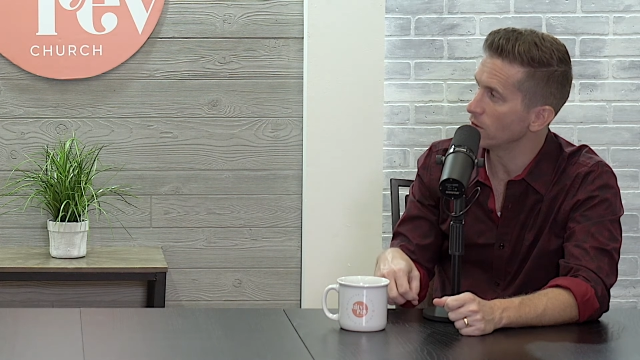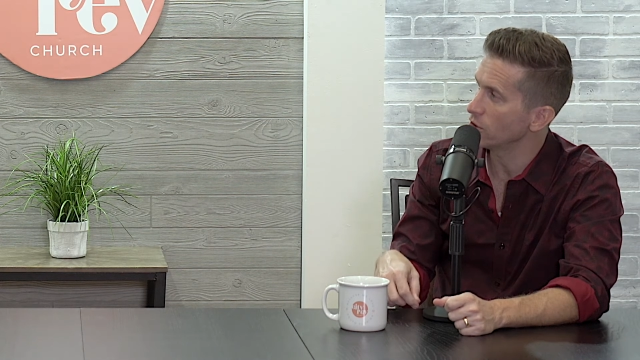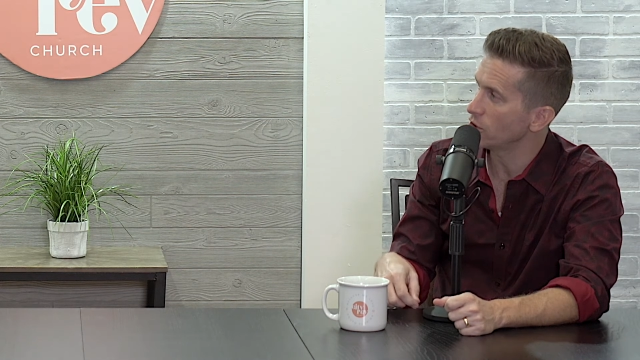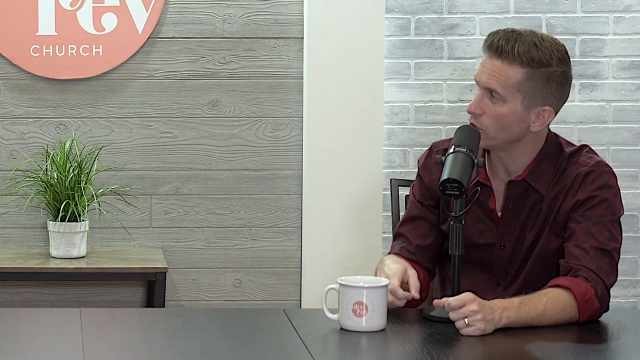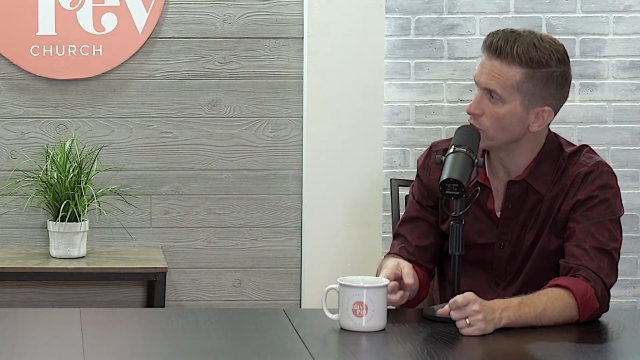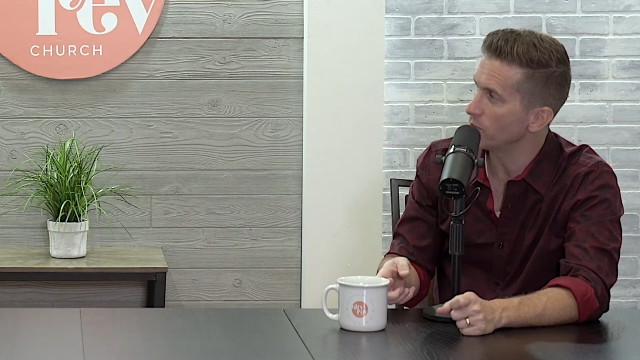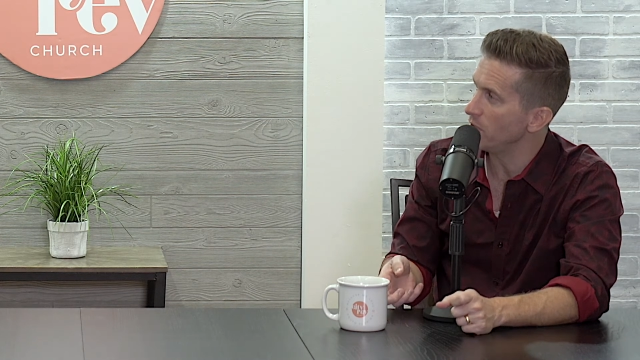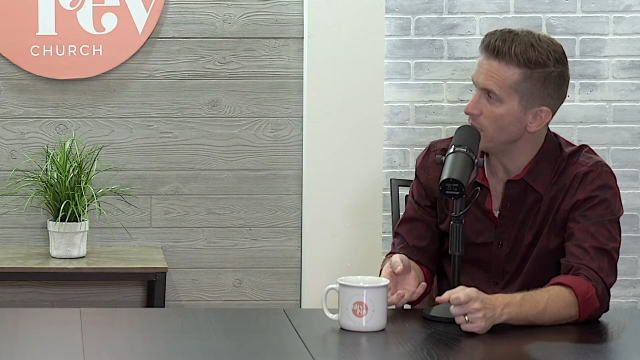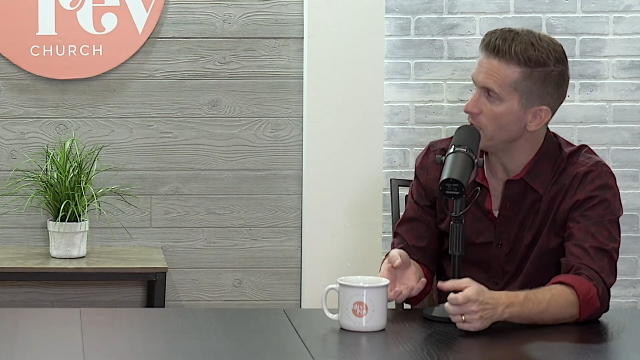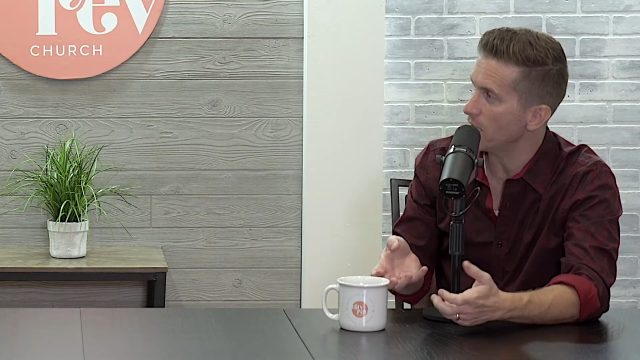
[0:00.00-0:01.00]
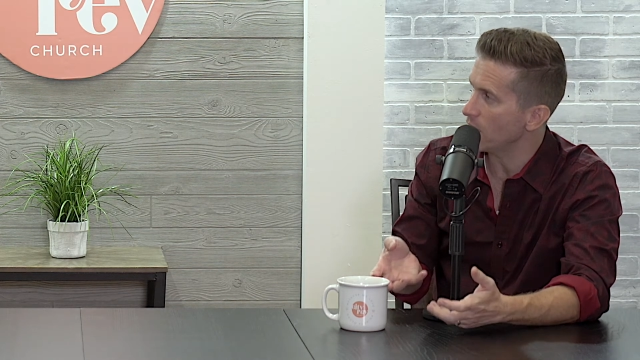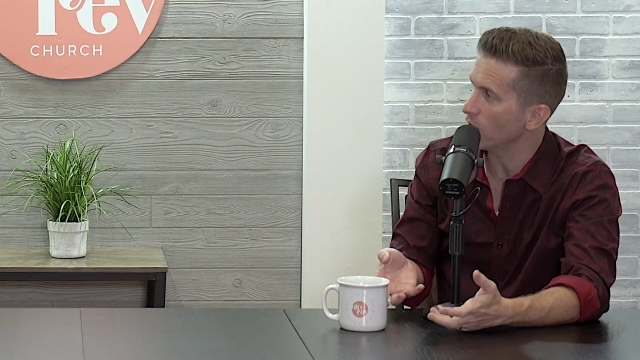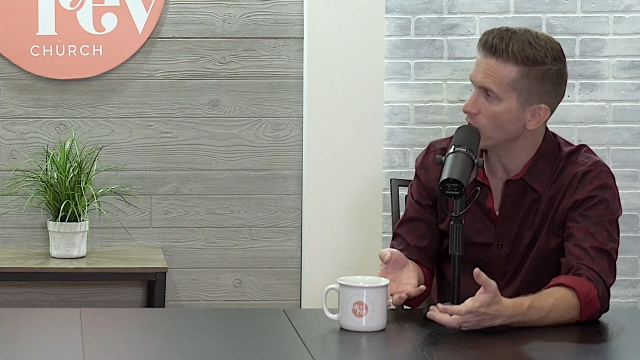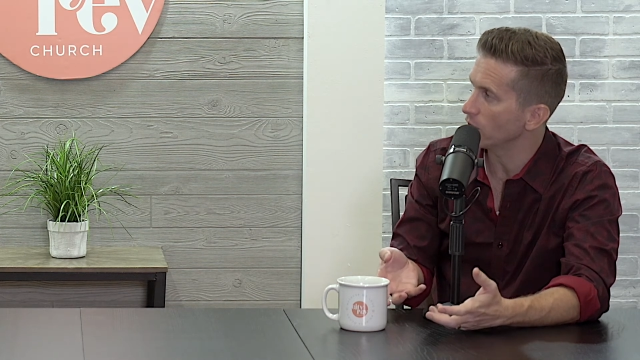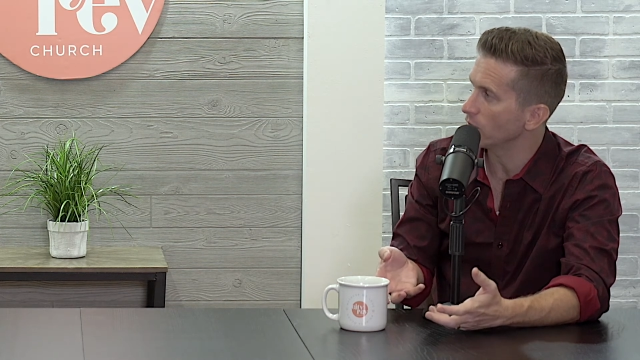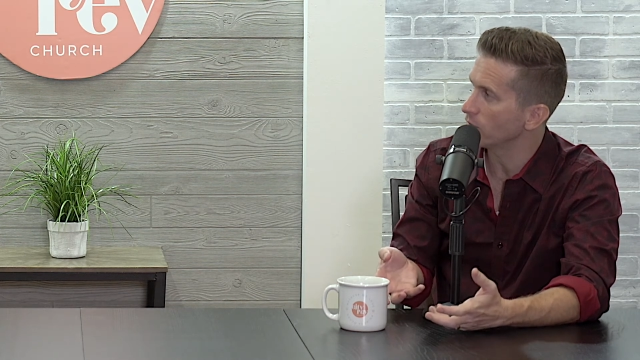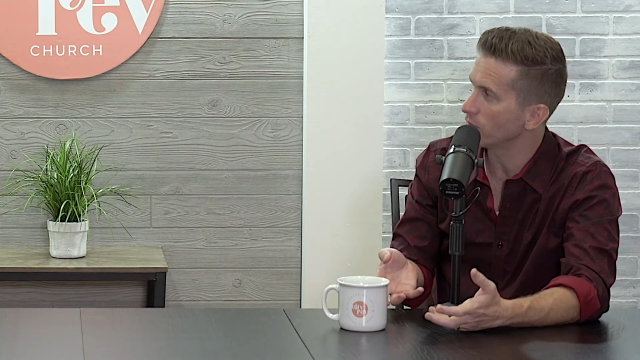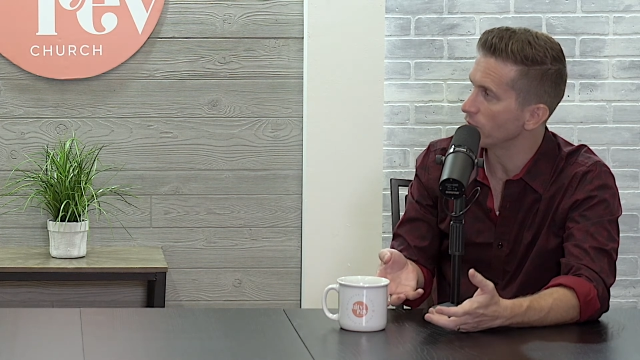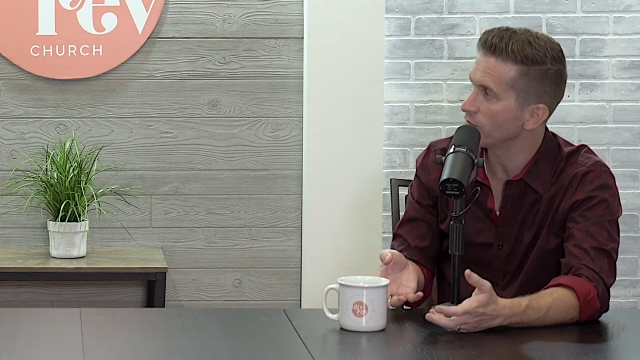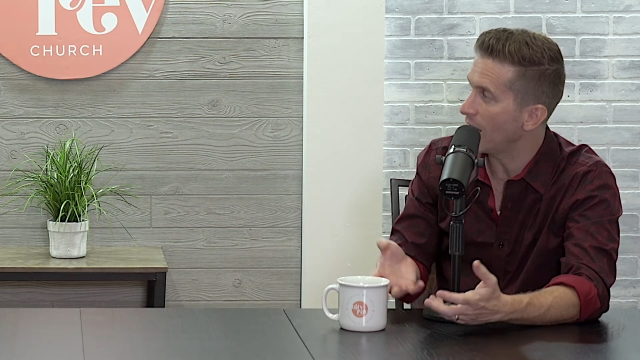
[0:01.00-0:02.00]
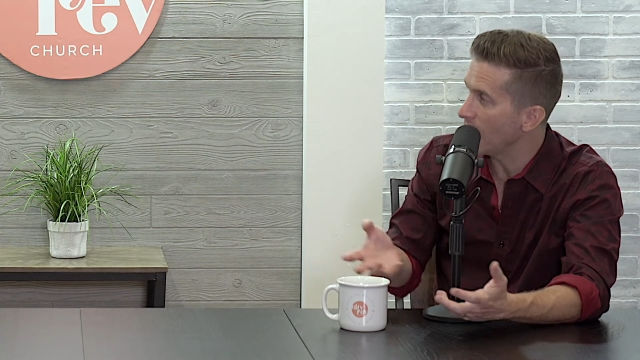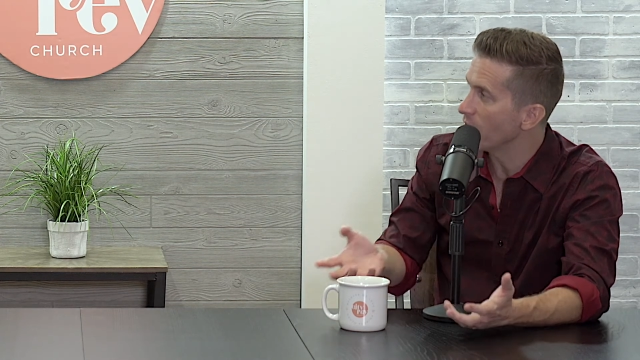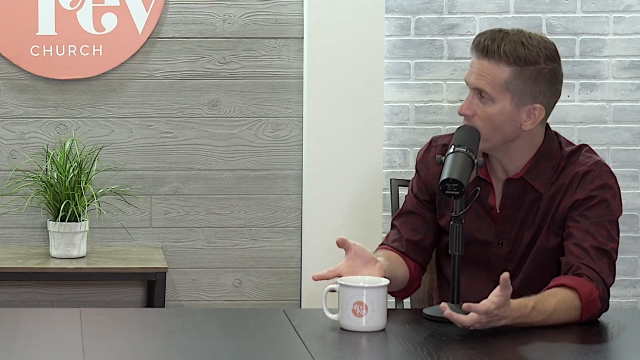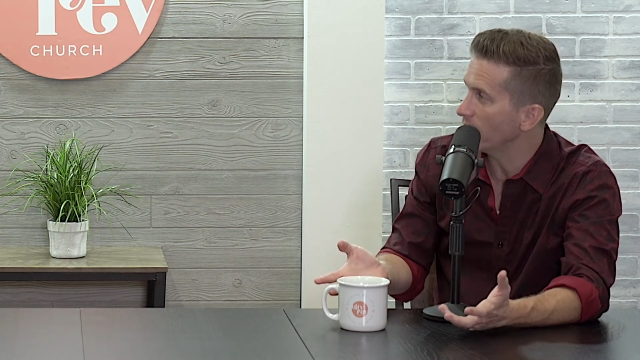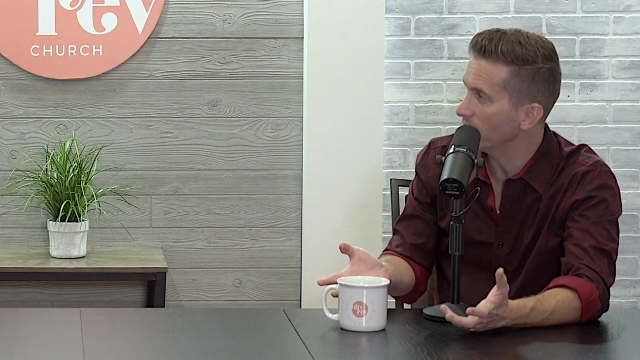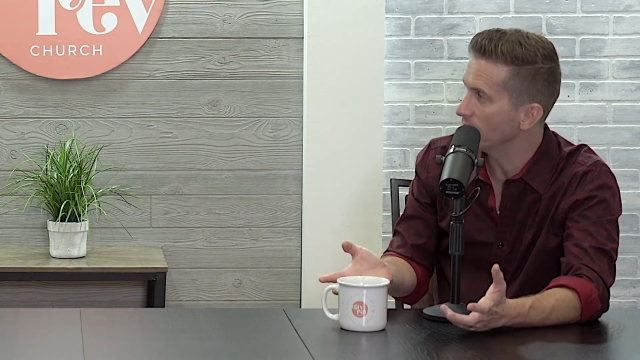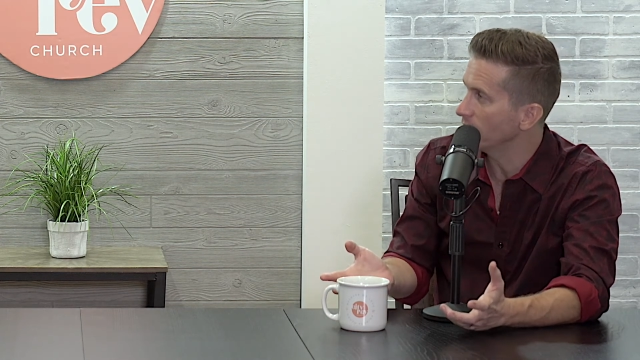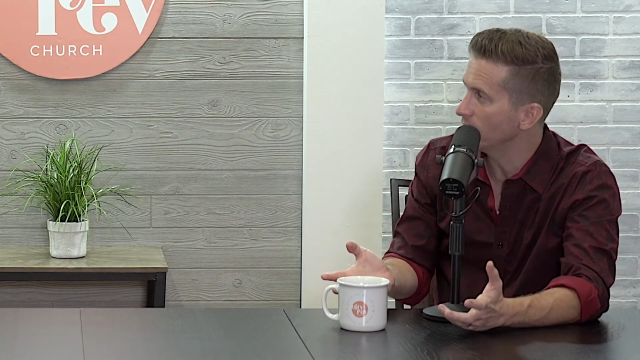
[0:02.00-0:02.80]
should be there fathering